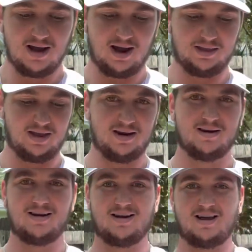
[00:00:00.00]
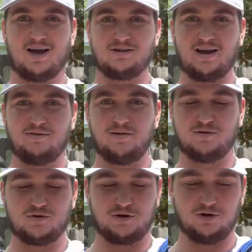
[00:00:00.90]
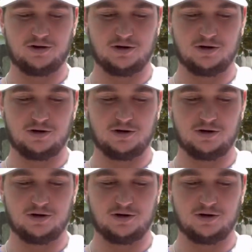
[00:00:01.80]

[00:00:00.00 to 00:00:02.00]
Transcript: And then I just have a different stringer on